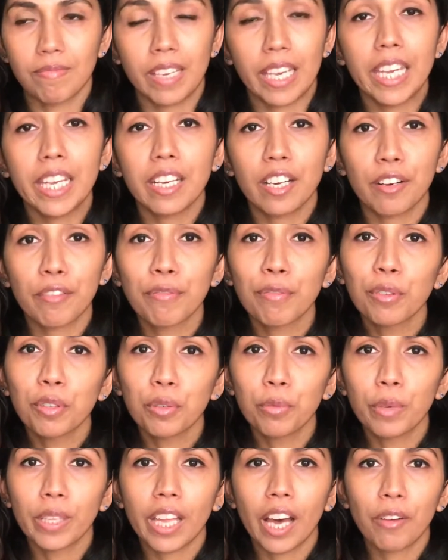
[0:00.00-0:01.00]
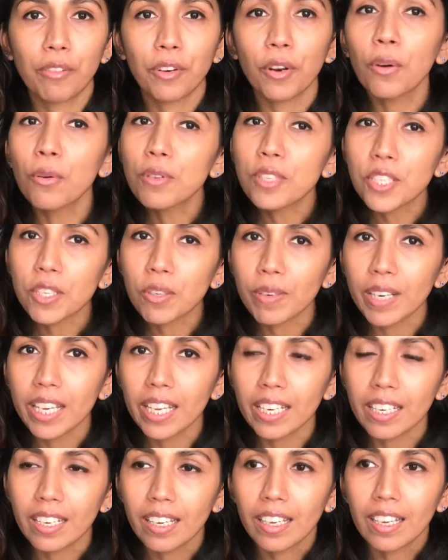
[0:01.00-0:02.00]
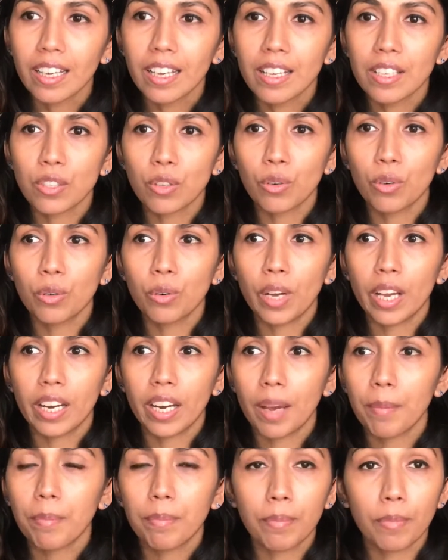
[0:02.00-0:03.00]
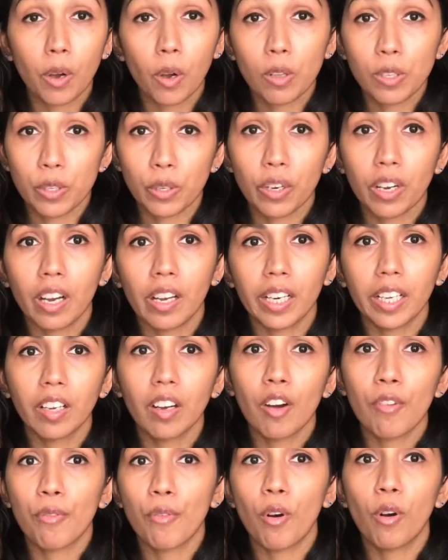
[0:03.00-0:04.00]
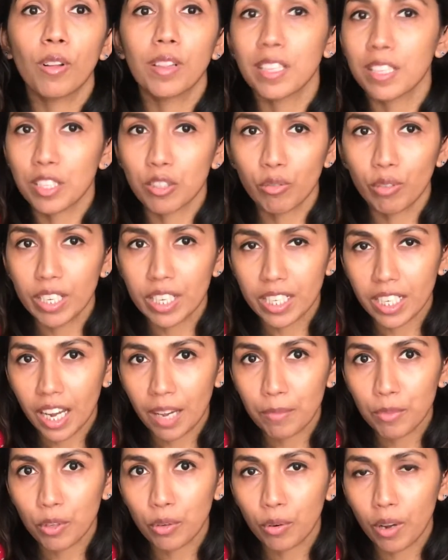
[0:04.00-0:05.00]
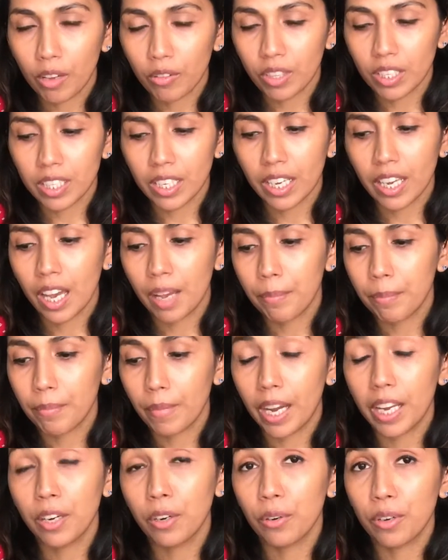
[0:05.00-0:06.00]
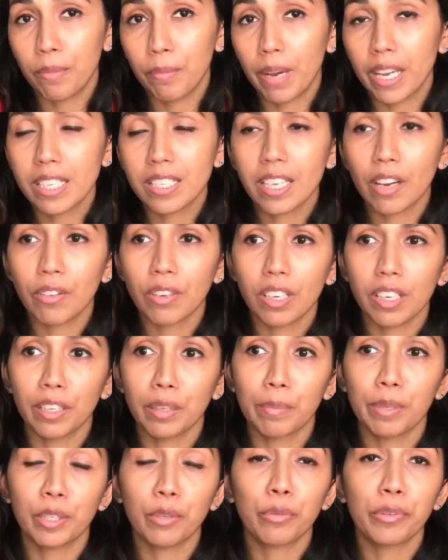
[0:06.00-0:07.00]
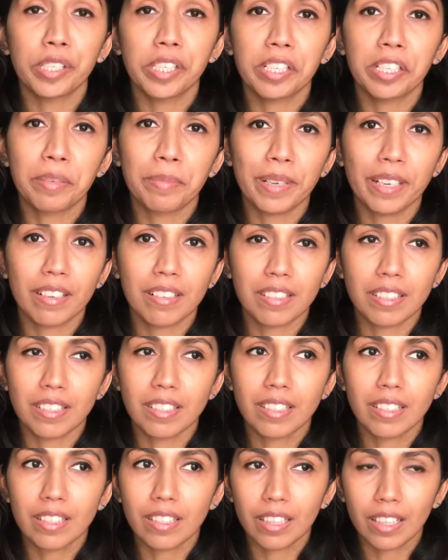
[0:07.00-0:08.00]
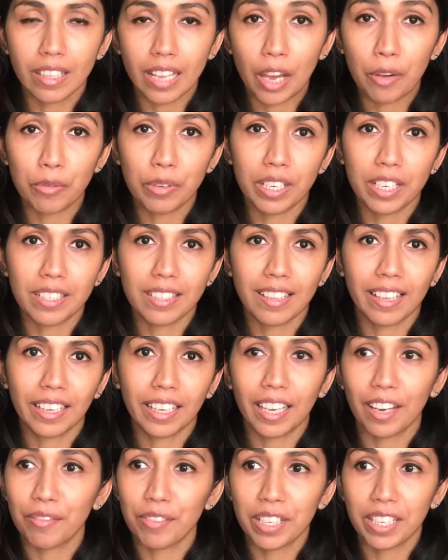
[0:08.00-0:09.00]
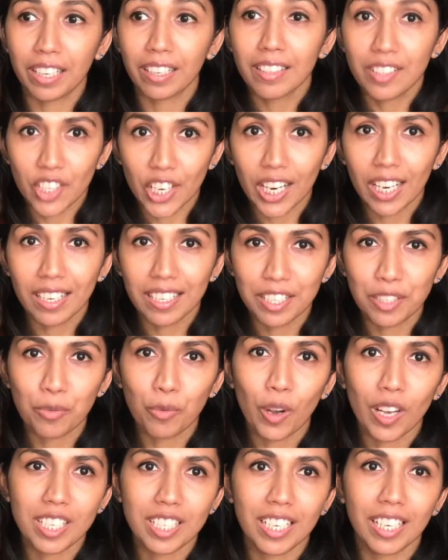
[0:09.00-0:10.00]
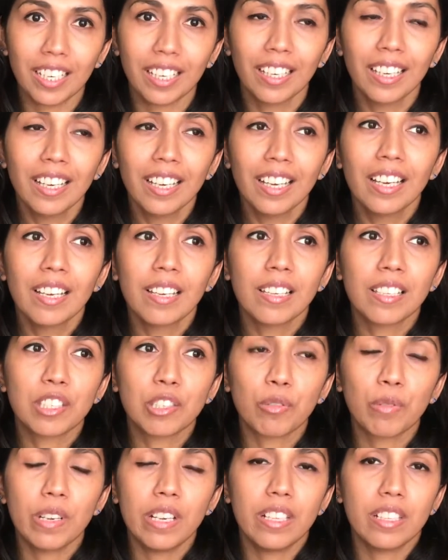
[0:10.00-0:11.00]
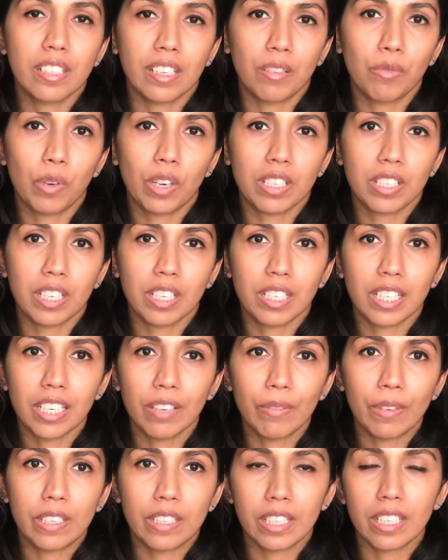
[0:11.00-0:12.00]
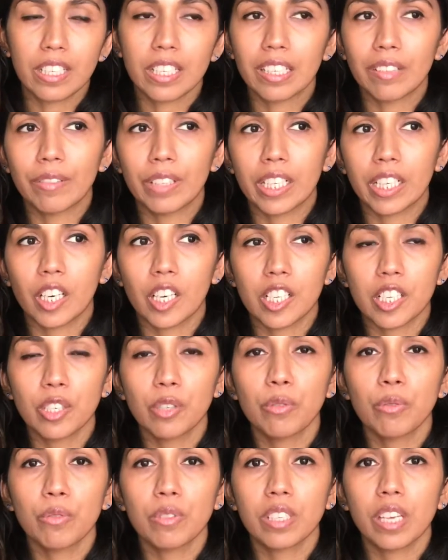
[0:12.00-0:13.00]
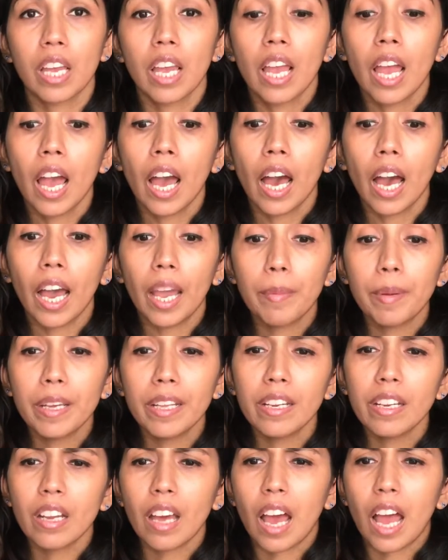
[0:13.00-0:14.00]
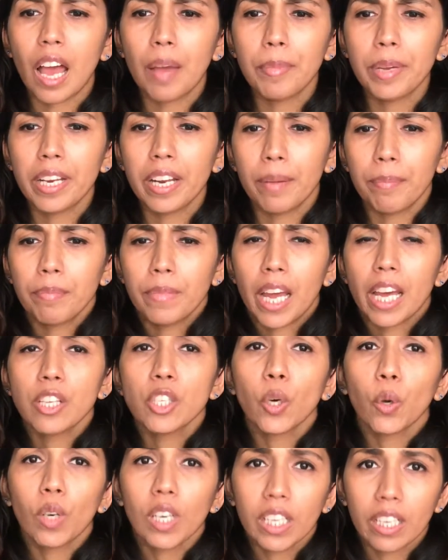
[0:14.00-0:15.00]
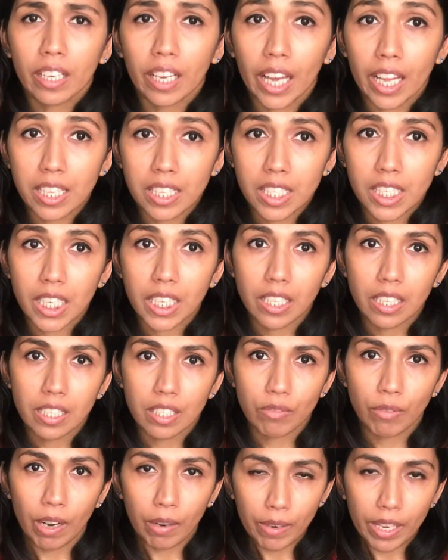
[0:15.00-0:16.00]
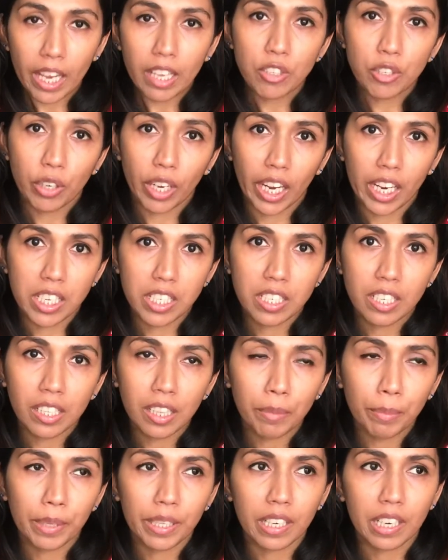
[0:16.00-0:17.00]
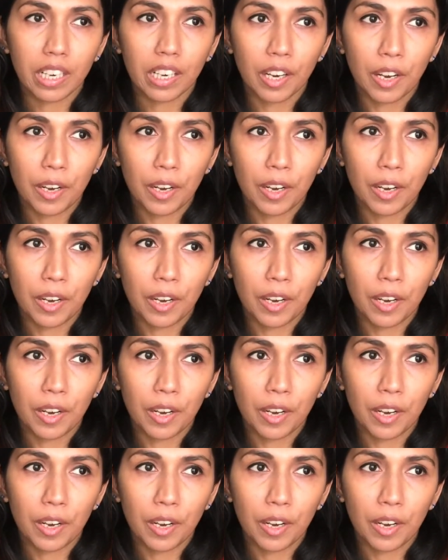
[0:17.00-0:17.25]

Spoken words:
eat her food without no screen. So, and I'm also cutting off all the screen time throughout the day. I know it might sound a little bit weird because nowadays like every child is watching screens and watching TVs and TV cartoons. I mean I'm not totally against it. It's very educational, but